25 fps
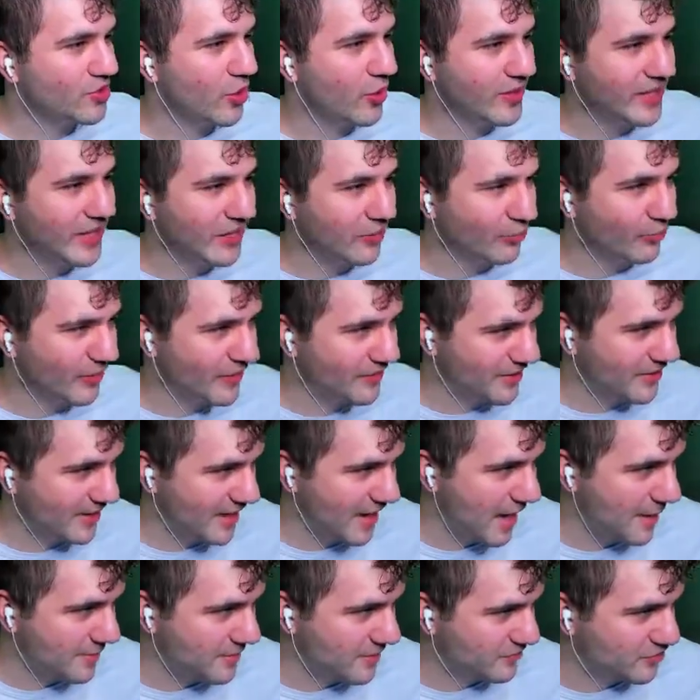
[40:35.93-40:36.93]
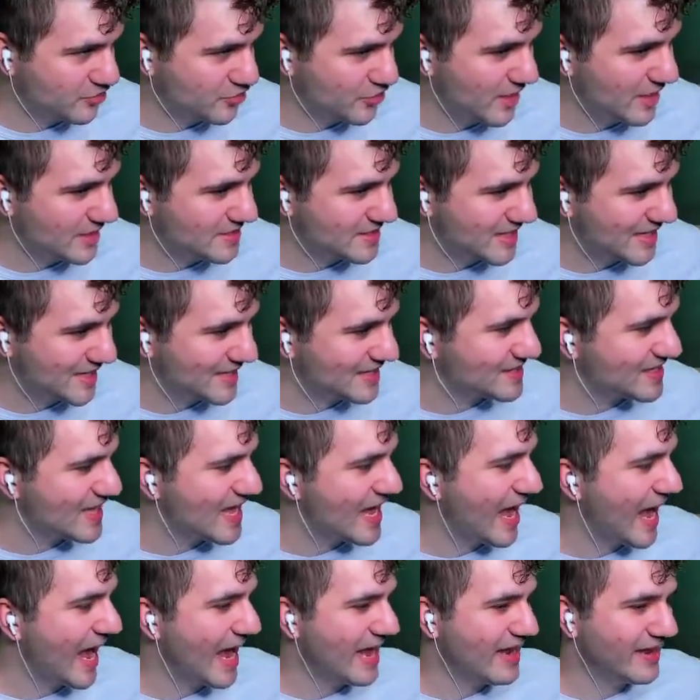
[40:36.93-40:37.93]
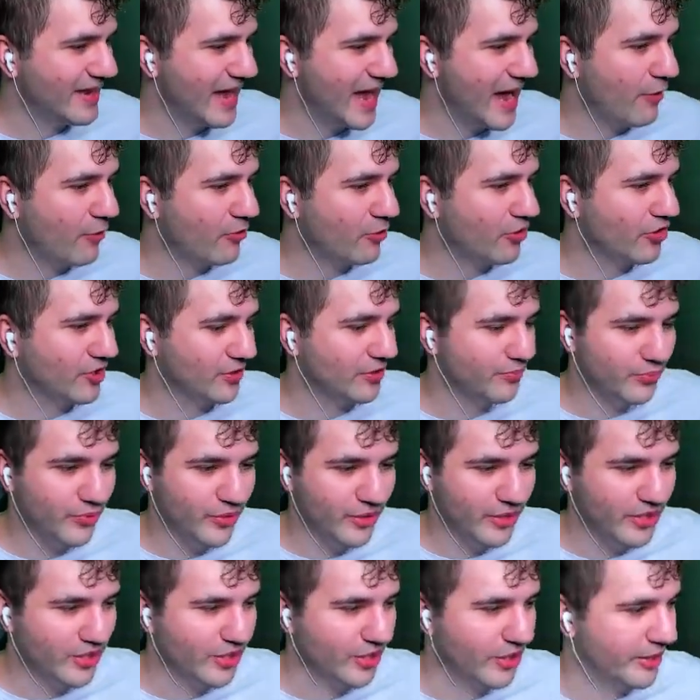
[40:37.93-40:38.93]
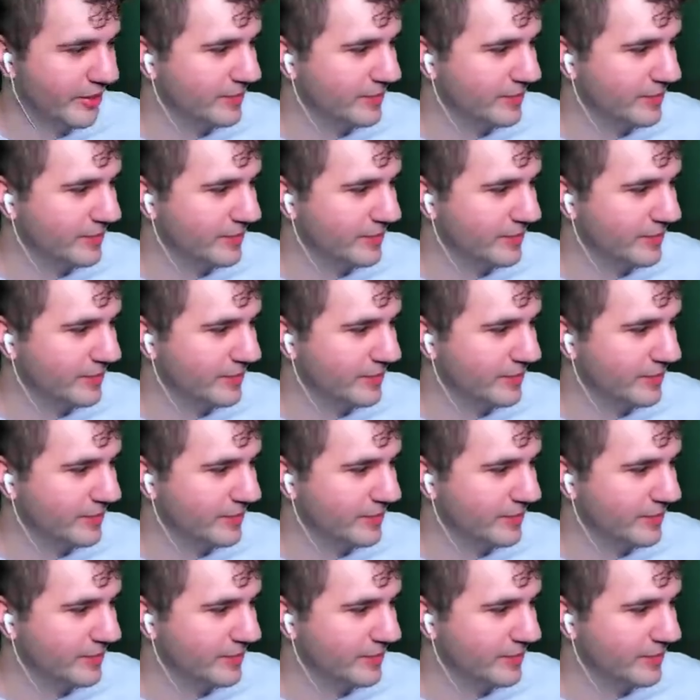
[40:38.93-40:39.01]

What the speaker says: and get rid of the Kami of Transience. And now we're looking pretty good.